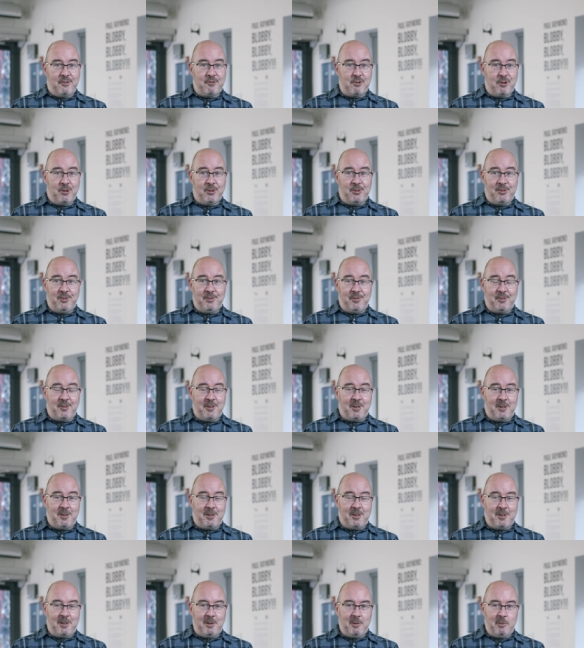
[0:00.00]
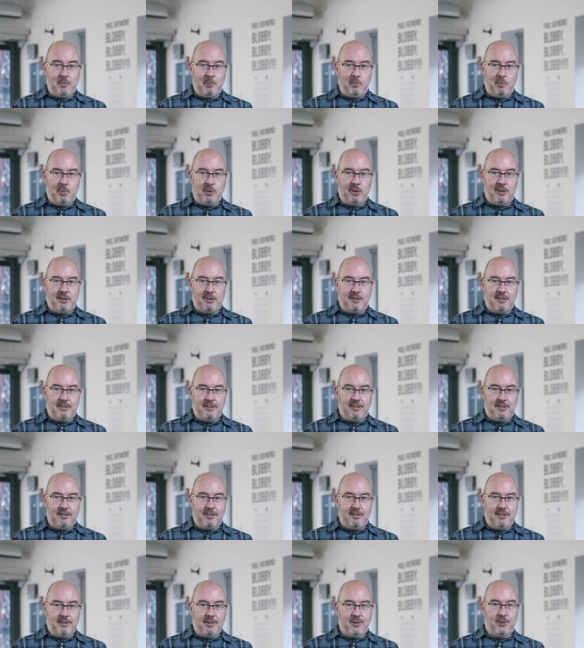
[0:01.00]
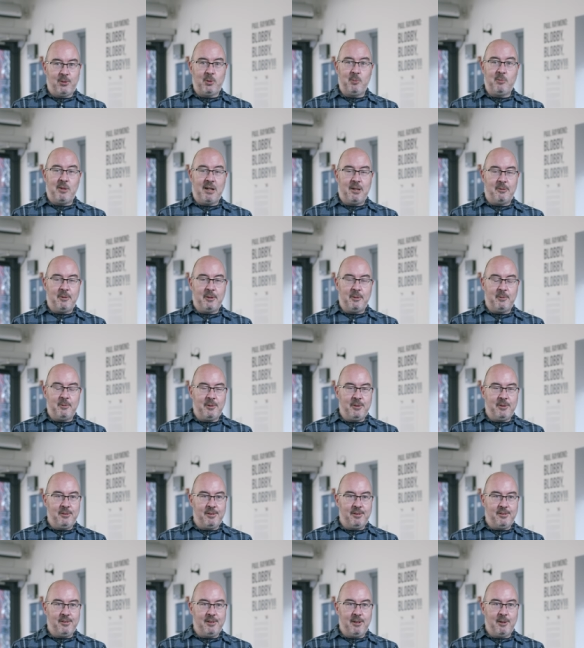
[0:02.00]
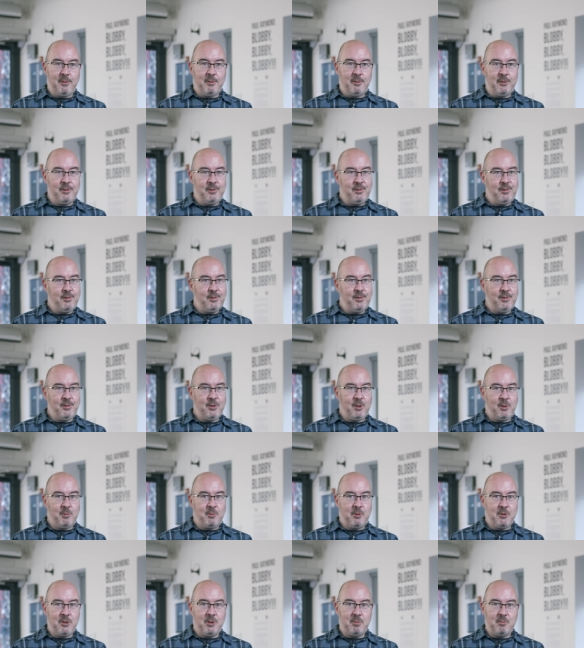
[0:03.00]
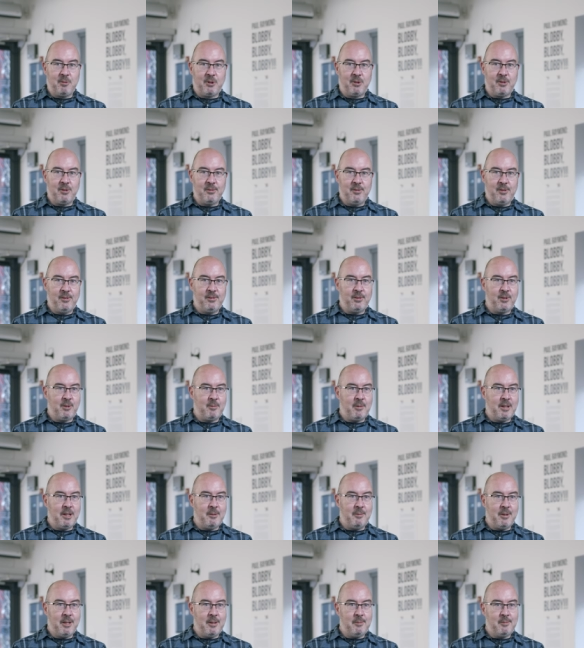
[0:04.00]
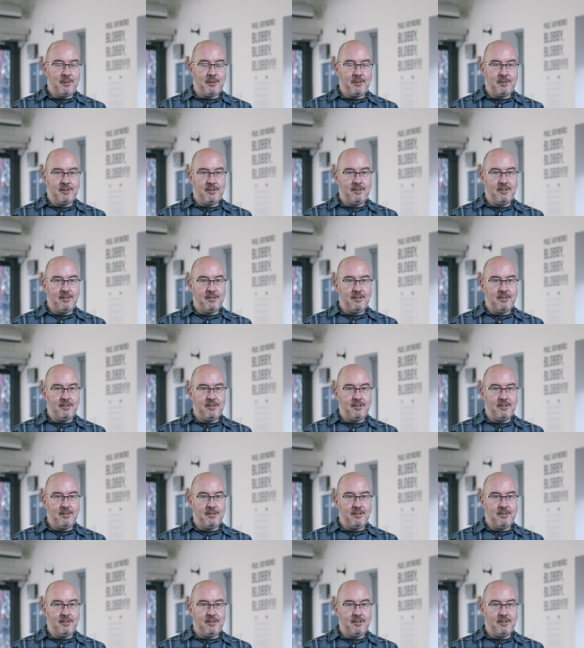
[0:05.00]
a frozen floor, but somehow it was, it was so much more to so many people.